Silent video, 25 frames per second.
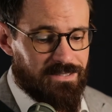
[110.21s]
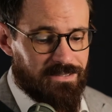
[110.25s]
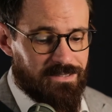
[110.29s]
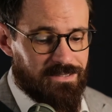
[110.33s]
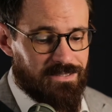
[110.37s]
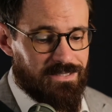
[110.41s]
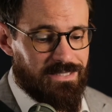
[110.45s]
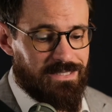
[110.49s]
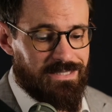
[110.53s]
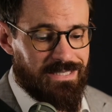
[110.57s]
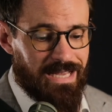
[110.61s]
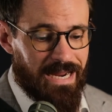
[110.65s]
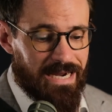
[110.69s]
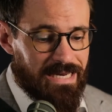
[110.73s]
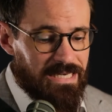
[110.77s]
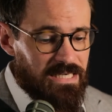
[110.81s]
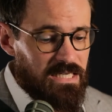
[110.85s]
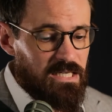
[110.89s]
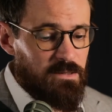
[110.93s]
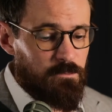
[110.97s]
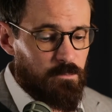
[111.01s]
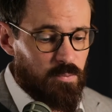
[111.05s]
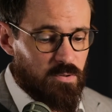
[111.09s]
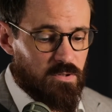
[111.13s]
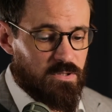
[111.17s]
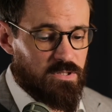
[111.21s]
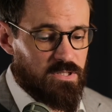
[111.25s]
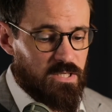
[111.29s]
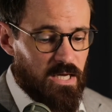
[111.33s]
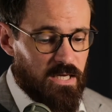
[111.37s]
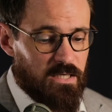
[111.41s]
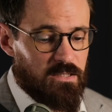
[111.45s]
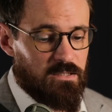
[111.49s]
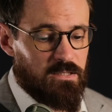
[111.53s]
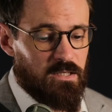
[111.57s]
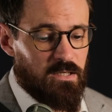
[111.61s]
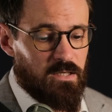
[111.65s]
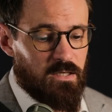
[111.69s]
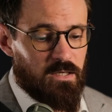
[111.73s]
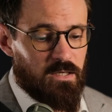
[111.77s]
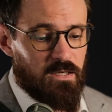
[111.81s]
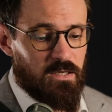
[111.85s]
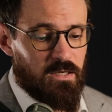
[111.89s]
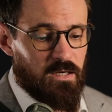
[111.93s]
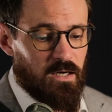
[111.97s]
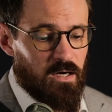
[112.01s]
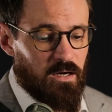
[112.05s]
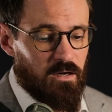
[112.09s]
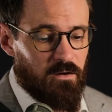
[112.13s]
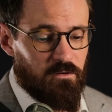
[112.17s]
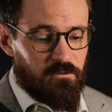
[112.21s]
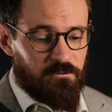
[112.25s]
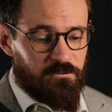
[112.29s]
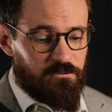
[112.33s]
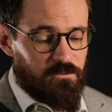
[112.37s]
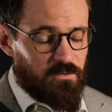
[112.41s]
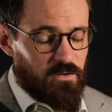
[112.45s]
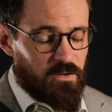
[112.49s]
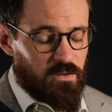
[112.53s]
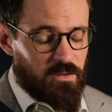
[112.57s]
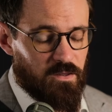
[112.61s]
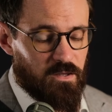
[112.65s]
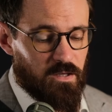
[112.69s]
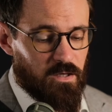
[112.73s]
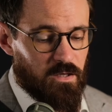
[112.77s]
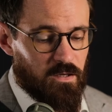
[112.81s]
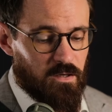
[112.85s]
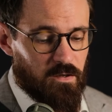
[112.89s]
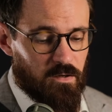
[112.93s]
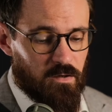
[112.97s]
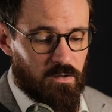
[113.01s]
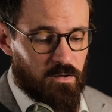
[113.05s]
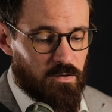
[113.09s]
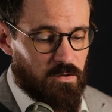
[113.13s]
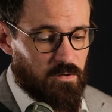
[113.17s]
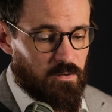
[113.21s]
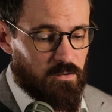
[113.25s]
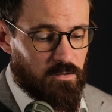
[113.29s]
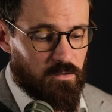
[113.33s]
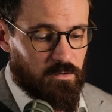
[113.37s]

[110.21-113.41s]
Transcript: as 90% of the